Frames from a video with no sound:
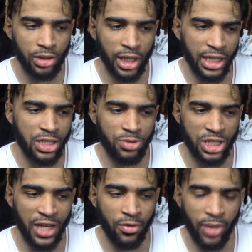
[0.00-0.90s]
I said, we
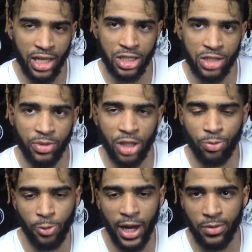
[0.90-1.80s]
just gave them baskets, but
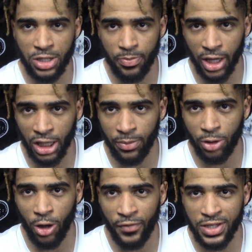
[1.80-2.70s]
then we were able to pick it up
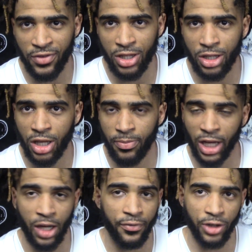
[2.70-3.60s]
on the offensive and
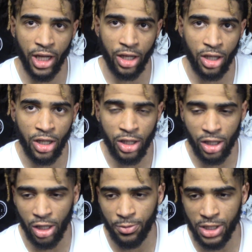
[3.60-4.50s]
make up for that.
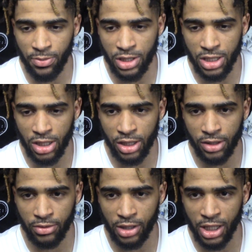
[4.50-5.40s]
I was able to
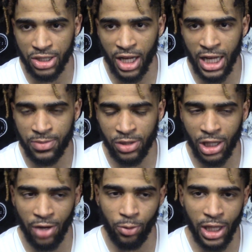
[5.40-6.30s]
hit shots, but
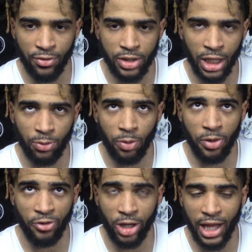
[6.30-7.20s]
then when I think
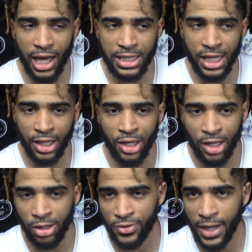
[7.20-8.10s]
we realized, like,
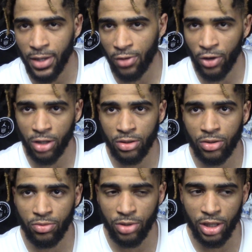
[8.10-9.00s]
we're trying to make a run,
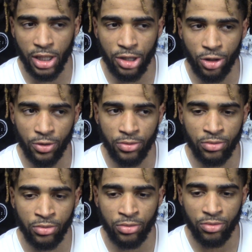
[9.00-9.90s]
you know,
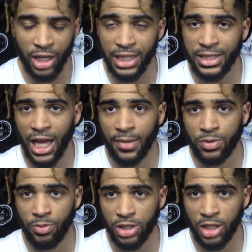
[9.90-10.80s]
we got
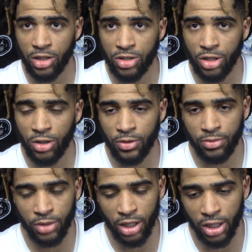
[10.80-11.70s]
stops when we needed. So I
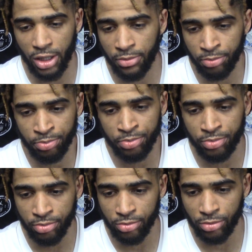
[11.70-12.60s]

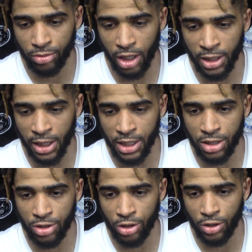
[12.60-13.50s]
think that,
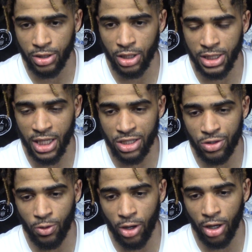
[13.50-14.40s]
you know,
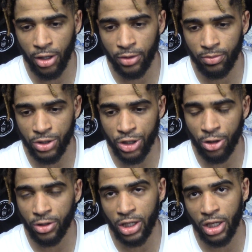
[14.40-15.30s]
attests to our
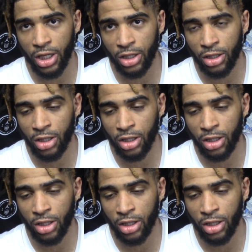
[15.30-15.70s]
maturity and